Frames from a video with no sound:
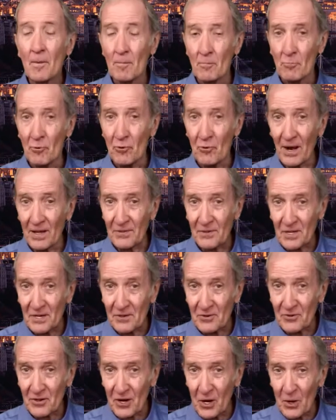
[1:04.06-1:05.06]
breath
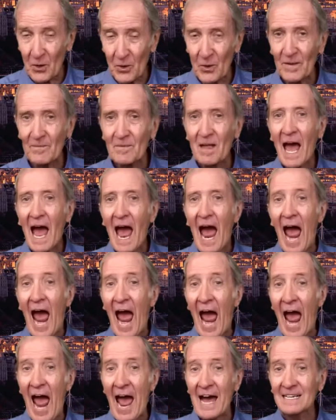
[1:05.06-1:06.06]
control
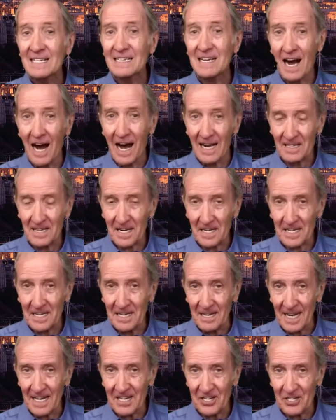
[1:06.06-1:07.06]
and
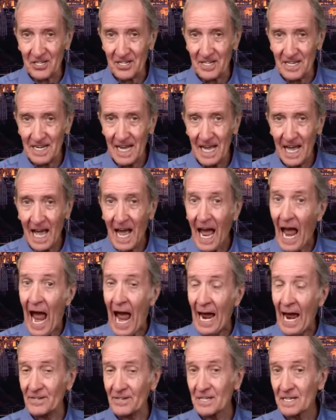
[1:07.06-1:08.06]
articulation,
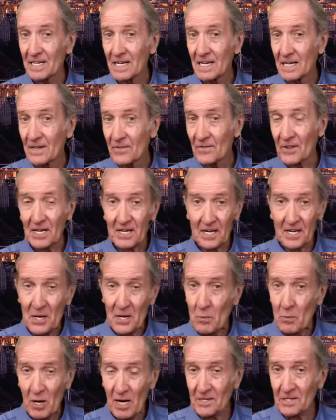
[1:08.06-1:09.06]
and the key
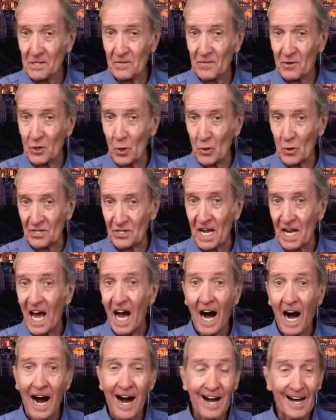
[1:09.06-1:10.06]
words, of course.
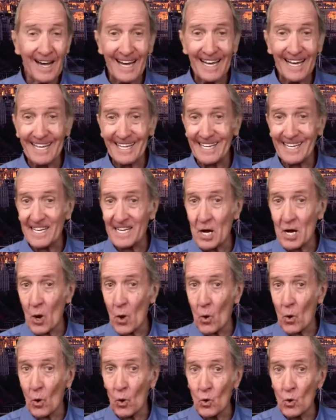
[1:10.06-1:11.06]

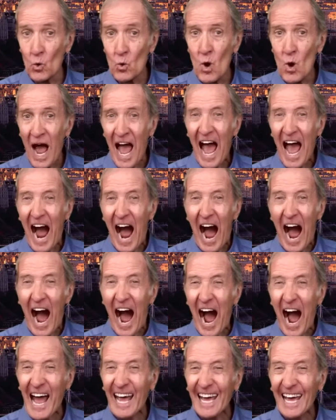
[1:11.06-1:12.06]
R-A-E-O-U,
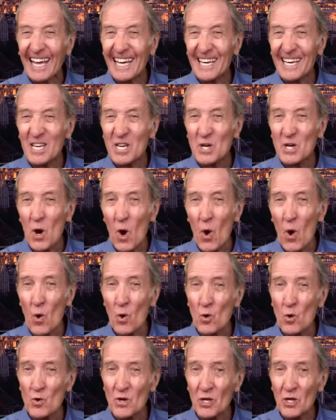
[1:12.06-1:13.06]

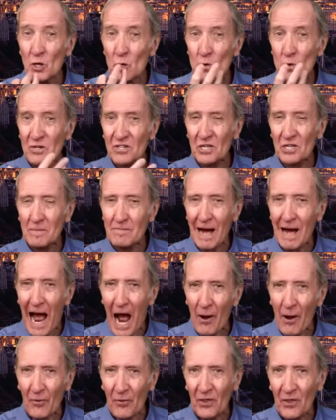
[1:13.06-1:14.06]
R-A-E-O-U, use the
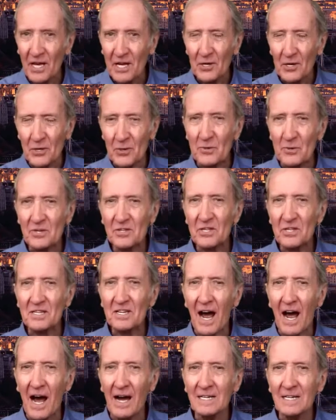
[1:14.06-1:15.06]
mouth, use the
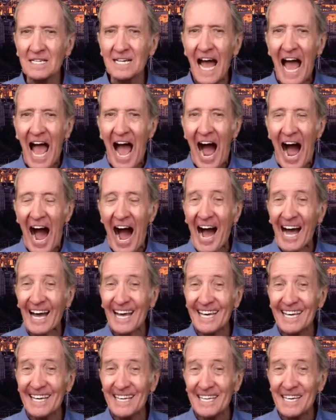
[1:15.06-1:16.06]
tongue.
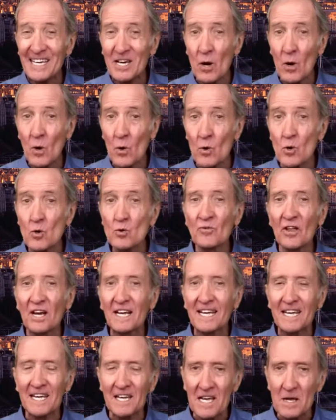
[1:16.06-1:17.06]
R-A-E-O-U, the
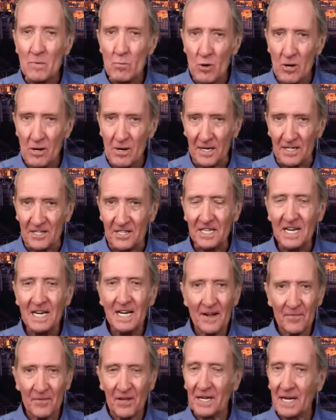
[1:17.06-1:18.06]
key words
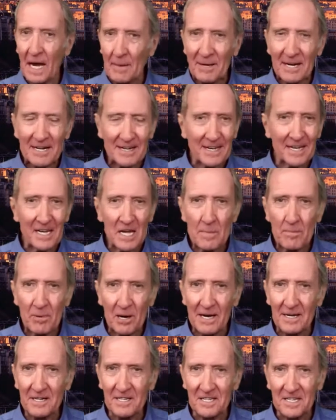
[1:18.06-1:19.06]
that come in key
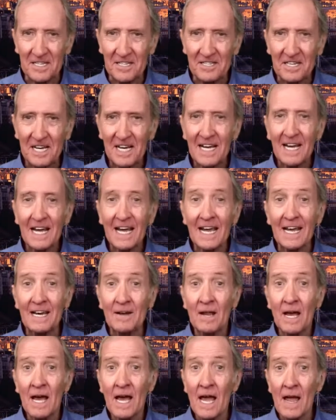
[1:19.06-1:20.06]
places
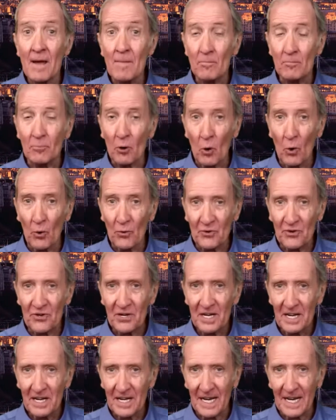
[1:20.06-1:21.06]
in important
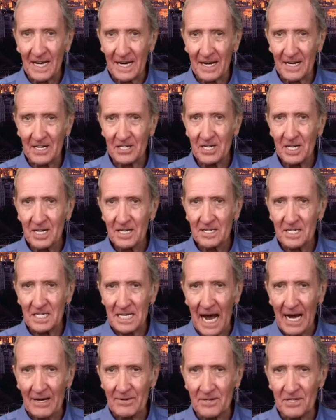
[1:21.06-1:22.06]
English
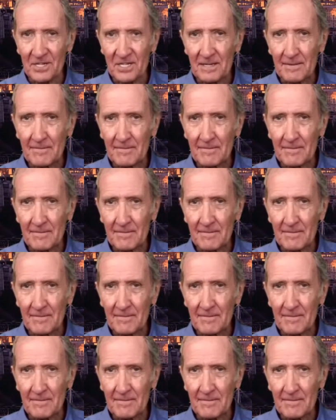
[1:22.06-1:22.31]
sounds.